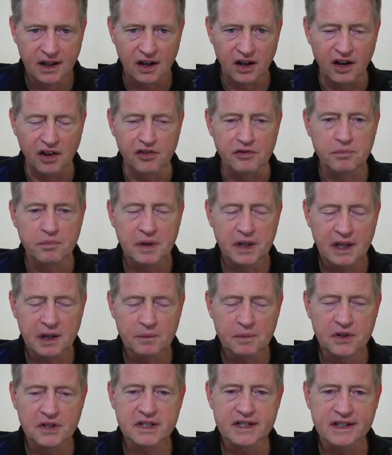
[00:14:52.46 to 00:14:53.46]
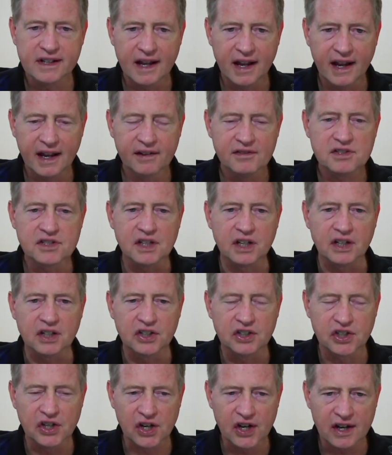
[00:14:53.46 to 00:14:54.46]
of people's lives that
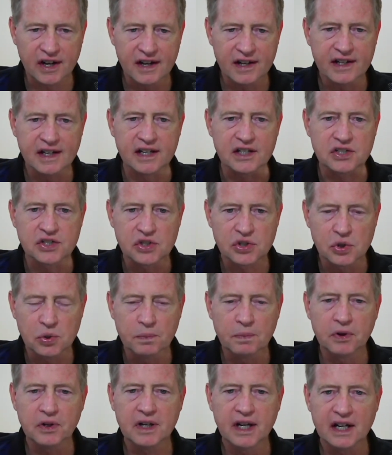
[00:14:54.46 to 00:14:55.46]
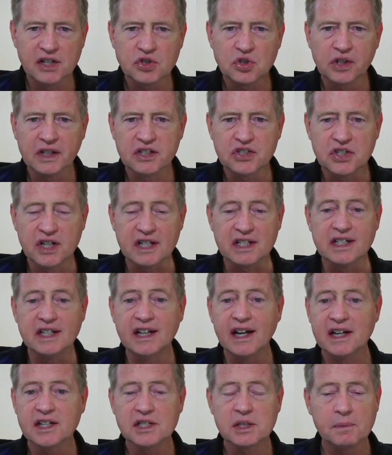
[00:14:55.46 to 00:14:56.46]
God has supernaturally changed. He
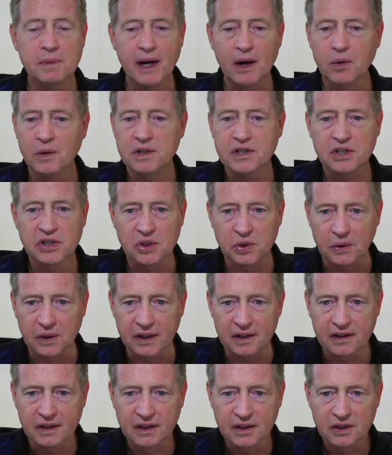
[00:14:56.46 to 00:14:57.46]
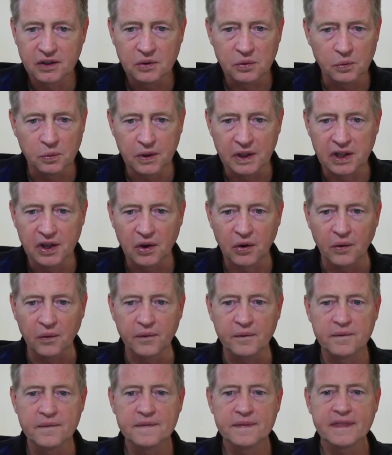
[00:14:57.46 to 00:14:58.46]
has the power to do it. We don't.
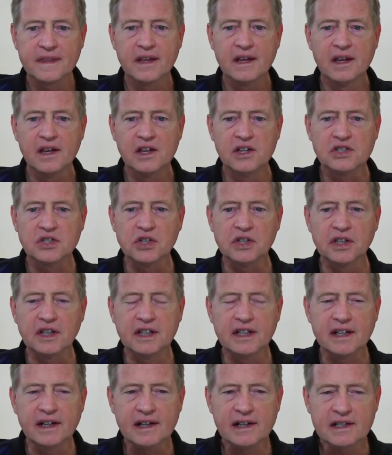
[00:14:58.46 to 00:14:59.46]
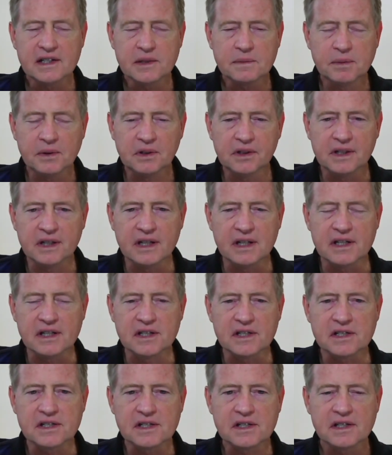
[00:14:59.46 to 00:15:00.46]
So the gospel
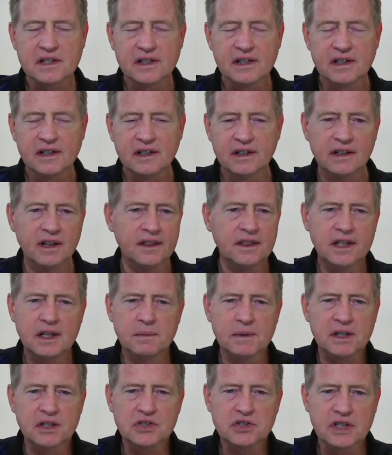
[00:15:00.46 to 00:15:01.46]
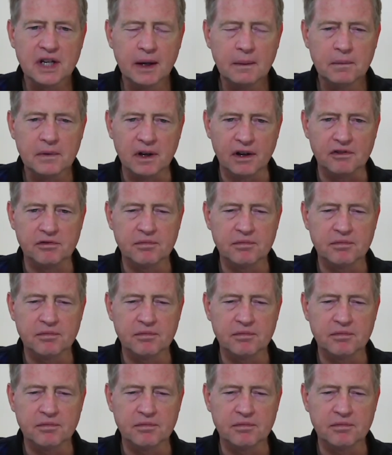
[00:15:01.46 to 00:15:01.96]
is nothing to be ashamed of